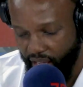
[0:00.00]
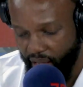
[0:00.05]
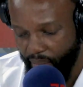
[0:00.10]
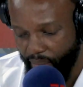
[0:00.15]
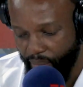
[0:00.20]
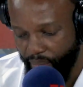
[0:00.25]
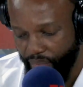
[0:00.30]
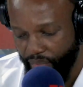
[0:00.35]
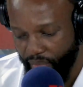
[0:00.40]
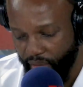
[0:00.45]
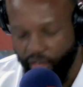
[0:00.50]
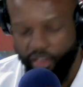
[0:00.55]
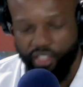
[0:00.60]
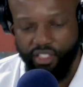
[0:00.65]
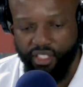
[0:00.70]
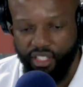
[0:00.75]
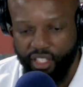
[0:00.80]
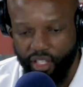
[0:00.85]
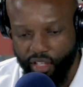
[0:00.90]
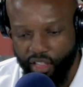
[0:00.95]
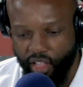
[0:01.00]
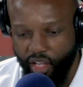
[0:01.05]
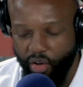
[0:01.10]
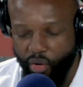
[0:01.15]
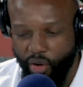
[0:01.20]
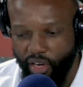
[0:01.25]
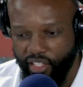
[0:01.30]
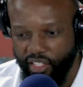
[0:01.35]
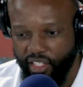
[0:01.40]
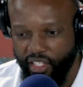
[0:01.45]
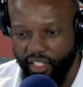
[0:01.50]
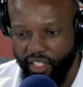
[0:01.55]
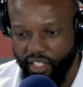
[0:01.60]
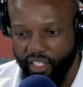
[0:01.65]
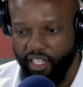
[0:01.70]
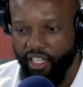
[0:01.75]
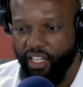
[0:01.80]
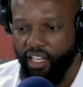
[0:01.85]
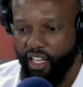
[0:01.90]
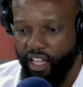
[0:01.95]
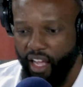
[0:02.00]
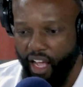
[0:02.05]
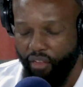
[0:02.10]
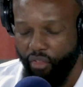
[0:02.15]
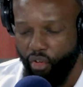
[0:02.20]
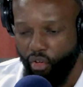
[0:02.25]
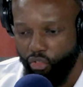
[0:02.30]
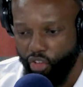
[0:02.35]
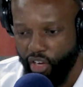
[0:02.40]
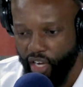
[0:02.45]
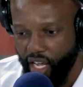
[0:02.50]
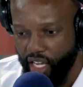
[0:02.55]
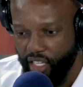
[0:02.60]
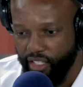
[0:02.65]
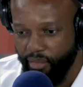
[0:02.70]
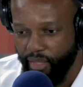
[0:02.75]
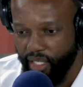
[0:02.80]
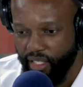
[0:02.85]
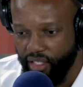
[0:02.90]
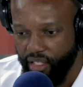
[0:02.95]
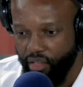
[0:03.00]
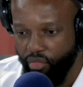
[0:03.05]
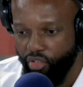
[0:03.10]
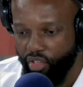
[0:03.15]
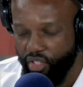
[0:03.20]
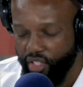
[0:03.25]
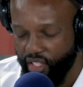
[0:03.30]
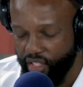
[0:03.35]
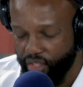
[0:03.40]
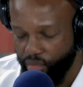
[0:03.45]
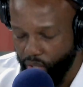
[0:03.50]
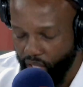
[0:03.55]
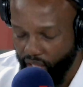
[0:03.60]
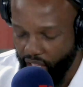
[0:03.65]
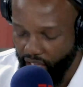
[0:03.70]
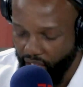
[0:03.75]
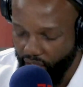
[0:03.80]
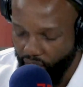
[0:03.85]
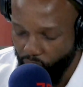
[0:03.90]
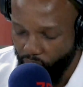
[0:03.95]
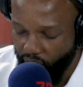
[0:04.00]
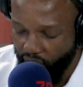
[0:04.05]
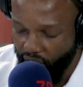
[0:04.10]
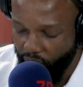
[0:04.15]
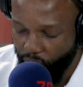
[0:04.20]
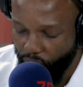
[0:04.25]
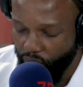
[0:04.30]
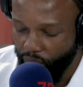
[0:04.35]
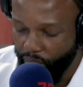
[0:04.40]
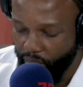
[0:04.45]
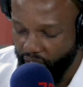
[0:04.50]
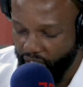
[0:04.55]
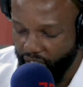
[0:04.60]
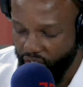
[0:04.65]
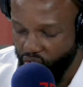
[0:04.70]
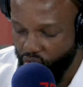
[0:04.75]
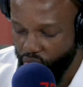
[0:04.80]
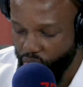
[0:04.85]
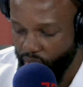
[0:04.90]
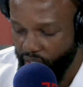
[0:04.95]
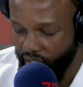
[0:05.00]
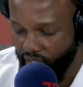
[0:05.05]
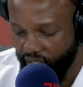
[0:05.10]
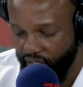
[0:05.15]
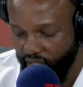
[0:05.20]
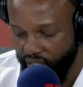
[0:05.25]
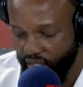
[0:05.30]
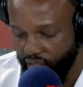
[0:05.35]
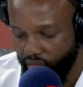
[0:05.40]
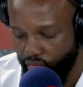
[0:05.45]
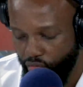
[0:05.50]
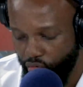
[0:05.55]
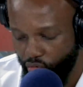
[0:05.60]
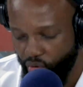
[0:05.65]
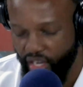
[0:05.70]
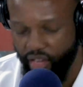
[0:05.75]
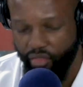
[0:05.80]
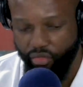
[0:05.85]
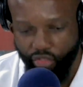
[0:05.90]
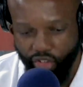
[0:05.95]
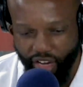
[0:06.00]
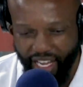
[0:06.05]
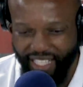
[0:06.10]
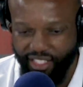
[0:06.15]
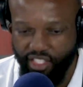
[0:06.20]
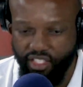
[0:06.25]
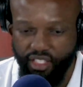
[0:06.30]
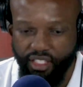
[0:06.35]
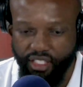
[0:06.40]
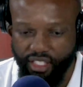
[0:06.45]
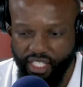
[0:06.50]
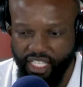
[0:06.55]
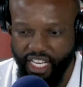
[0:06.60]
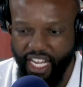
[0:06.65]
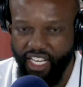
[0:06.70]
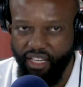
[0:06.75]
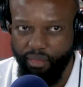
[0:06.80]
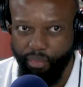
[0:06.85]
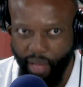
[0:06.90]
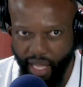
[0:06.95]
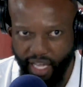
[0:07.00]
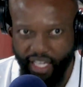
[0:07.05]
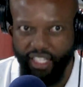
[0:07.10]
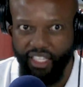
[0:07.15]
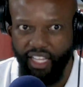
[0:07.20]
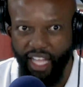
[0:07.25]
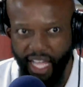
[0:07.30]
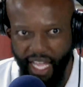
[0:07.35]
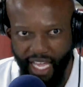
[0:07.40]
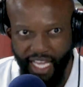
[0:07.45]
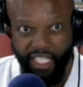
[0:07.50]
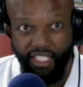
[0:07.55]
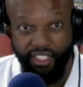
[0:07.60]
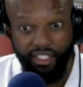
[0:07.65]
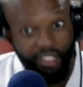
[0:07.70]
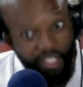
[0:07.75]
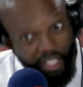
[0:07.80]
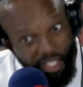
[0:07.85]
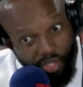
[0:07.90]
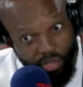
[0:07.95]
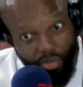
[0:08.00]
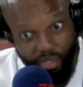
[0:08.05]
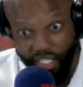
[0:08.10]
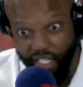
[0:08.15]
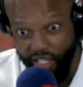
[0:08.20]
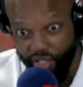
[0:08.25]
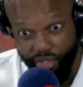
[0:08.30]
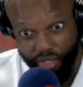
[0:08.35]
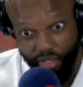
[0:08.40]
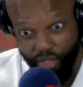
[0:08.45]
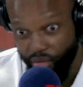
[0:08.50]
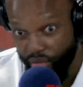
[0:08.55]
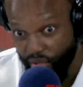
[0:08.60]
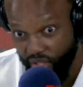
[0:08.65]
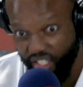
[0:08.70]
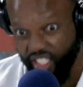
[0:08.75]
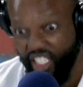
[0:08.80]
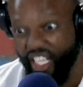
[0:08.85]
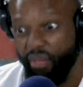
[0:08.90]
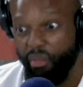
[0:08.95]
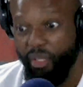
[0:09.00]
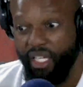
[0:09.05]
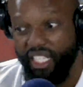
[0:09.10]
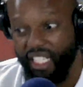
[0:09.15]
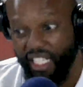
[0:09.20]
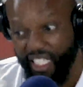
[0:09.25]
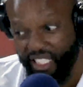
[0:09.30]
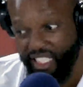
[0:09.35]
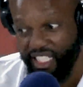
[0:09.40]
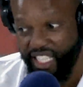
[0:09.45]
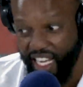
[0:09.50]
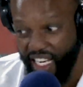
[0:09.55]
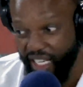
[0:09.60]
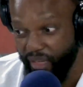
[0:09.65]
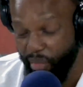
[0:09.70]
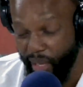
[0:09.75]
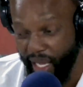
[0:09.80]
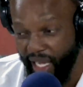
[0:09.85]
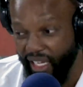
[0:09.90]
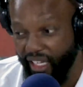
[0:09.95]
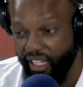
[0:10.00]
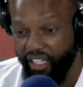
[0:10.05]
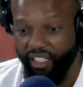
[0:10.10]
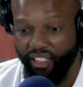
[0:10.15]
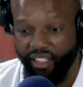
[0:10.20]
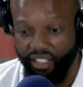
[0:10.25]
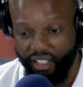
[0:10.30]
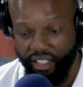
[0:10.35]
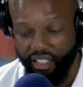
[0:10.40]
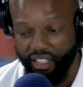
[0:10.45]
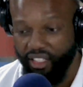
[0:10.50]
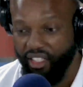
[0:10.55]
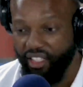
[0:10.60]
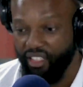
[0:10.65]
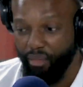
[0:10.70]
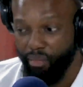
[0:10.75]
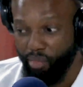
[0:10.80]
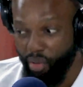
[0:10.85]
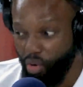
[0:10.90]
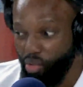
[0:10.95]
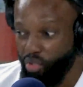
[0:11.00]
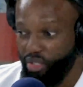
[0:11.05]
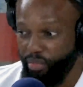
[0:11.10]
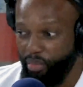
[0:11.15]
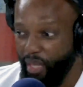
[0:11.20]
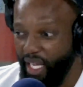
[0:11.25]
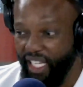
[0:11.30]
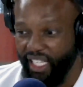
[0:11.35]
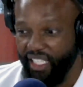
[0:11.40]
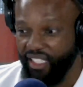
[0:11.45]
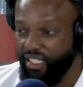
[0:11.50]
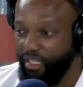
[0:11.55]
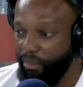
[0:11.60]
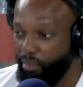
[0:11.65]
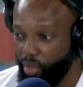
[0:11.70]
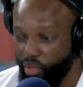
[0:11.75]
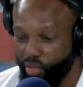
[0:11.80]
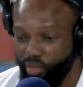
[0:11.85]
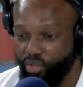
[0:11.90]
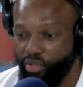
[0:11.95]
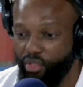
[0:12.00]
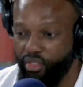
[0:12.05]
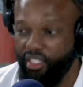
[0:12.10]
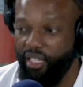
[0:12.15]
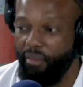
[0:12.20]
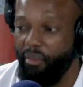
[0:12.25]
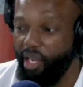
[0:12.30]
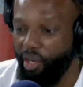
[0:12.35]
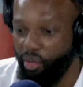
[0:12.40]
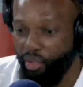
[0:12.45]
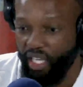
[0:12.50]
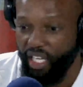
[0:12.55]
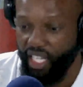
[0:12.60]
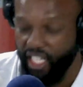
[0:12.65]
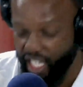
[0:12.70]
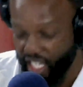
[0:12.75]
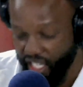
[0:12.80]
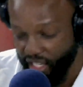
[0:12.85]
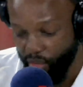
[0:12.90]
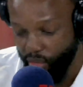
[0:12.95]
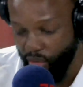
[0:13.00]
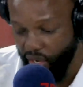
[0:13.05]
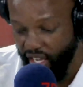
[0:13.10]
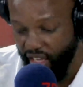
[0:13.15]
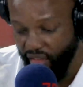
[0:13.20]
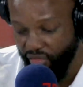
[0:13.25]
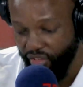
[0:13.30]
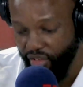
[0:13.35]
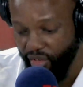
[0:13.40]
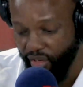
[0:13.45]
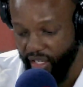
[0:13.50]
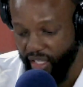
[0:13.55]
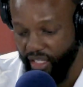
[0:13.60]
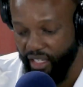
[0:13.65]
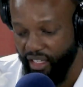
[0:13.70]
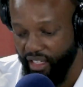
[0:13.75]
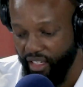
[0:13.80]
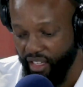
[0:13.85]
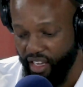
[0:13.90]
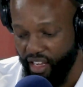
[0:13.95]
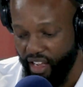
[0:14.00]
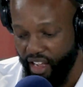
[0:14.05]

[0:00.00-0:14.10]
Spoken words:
Because the question I've often asked myself, it's whether it will be the newest fully-fledged state bank. The ANC took a resolution that we need a state bank. The Postbank is supposed to somehow clear the way for it.